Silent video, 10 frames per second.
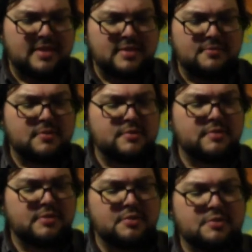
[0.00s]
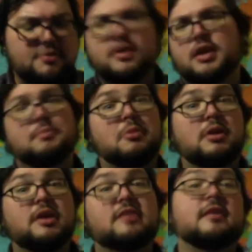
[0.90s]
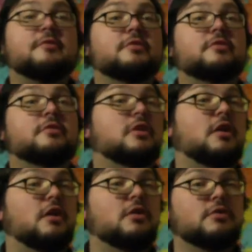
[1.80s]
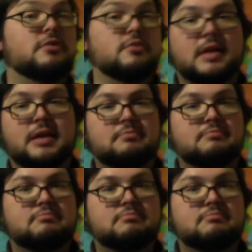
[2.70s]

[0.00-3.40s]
like the French Revolution and Napoleon's efforts to conquer, like,